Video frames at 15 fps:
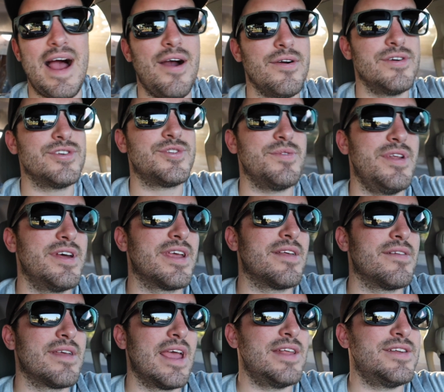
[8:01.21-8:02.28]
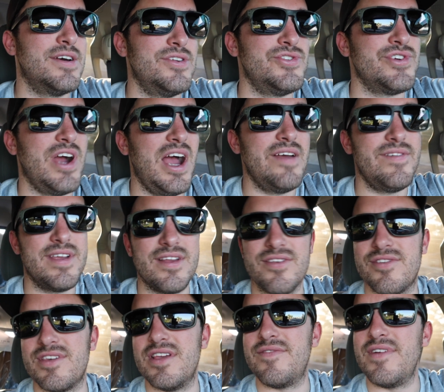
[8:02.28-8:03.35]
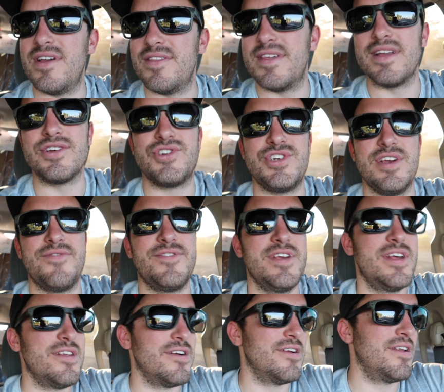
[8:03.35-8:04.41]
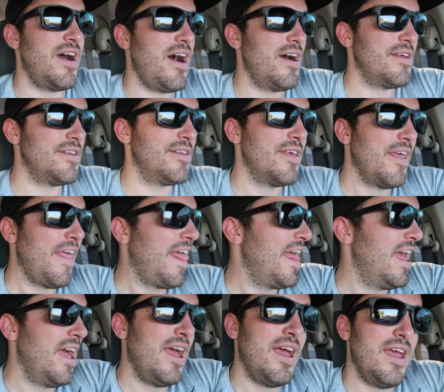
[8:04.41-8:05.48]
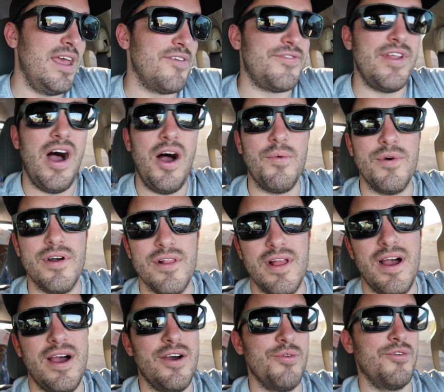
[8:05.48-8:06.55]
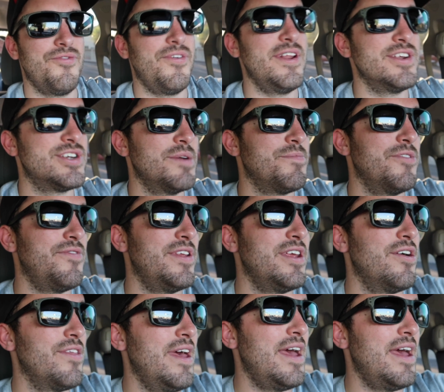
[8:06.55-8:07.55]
hours when I get done driving and see if anything shifted or not. And if not, we'll finish up the video